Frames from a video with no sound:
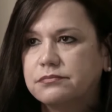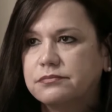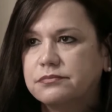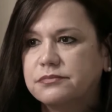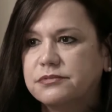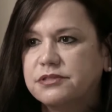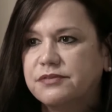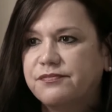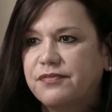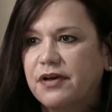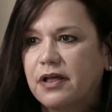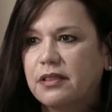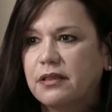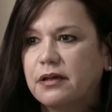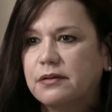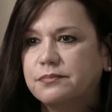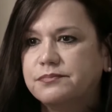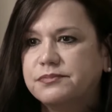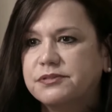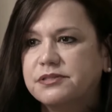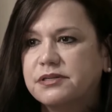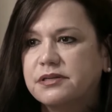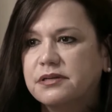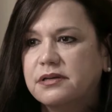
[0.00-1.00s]

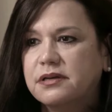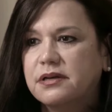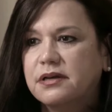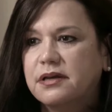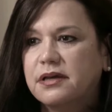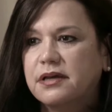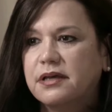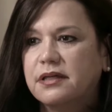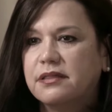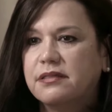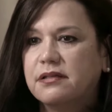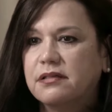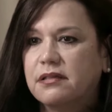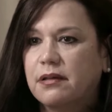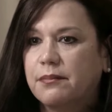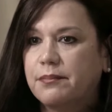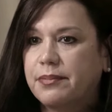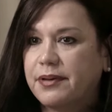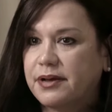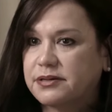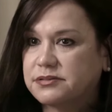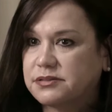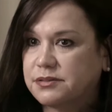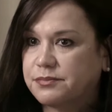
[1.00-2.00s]
developed in the
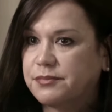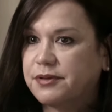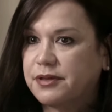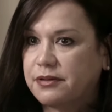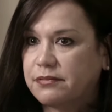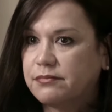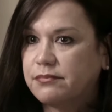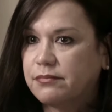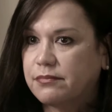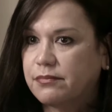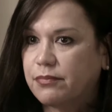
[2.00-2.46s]
lumpectomy